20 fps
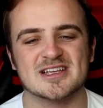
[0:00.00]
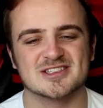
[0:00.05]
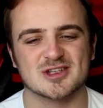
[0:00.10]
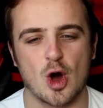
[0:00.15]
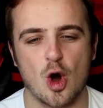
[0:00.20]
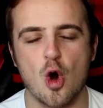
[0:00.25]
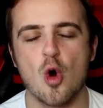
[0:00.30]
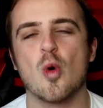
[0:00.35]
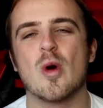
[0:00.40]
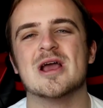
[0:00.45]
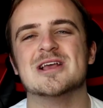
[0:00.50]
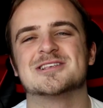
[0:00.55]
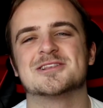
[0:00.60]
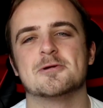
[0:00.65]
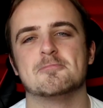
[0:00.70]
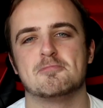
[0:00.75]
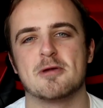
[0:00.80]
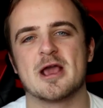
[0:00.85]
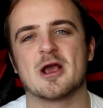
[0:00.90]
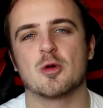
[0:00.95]
is always
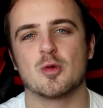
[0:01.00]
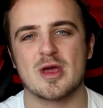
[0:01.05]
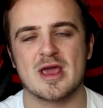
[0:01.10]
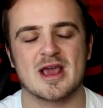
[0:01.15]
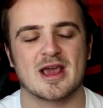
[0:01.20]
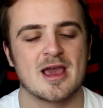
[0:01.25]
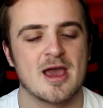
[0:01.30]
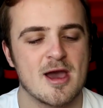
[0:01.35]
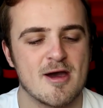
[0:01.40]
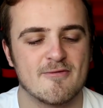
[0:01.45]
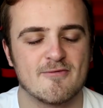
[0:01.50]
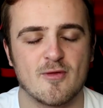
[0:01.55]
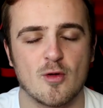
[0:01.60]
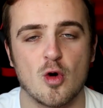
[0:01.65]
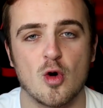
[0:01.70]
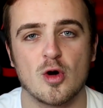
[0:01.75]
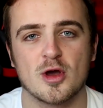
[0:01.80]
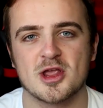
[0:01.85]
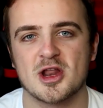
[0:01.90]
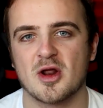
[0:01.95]
the big week
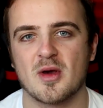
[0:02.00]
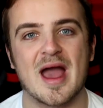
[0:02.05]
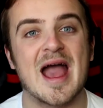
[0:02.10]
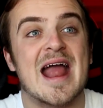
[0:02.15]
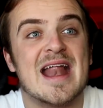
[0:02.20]
for, you know,